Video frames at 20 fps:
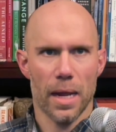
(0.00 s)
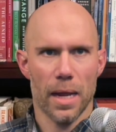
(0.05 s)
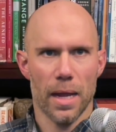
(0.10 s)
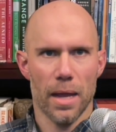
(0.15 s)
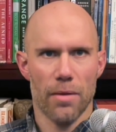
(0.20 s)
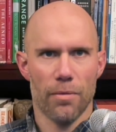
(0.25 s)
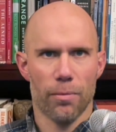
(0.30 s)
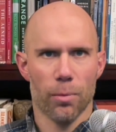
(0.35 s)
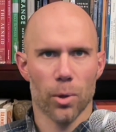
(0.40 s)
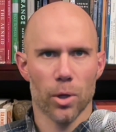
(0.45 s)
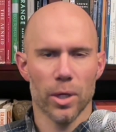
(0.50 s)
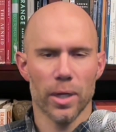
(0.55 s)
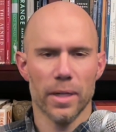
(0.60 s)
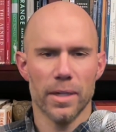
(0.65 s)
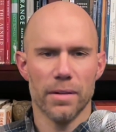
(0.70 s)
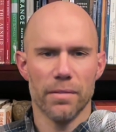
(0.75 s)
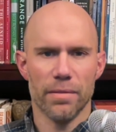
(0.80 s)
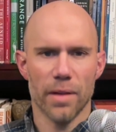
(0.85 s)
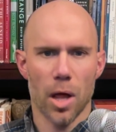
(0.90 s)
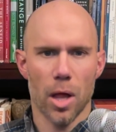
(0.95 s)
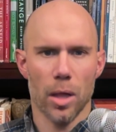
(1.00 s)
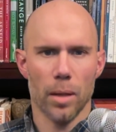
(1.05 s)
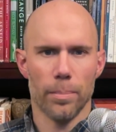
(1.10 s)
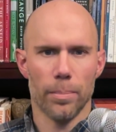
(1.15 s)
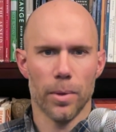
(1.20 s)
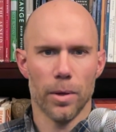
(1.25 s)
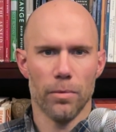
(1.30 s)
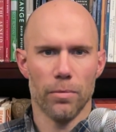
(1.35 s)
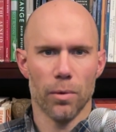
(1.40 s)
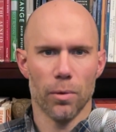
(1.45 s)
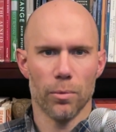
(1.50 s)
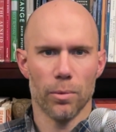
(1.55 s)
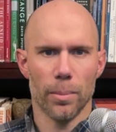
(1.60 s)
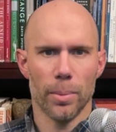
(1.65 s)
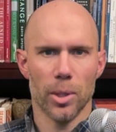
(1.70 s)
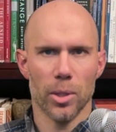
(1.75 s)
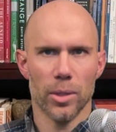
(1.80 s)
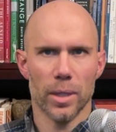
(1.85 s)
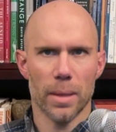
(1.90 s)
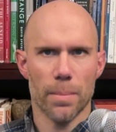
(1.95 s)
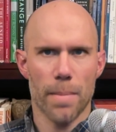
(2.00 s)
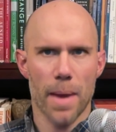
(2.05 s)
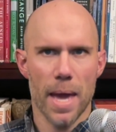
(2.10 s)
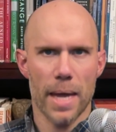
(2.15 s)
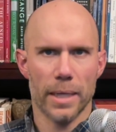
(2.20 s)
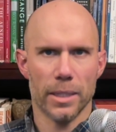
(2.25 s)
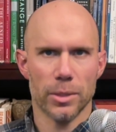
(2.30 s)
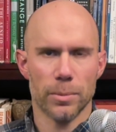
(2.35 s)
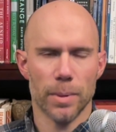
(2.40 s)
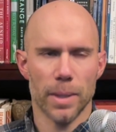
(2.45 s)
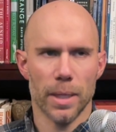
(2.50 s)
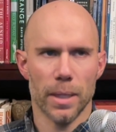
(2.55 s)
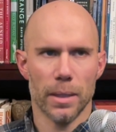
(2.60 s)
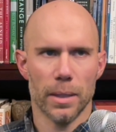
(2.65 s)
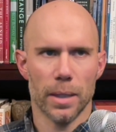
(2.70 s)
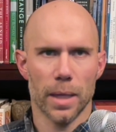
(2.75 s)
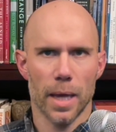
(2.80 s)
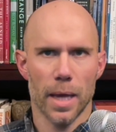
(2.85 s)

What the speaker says: if we're going to develop a vulnerability management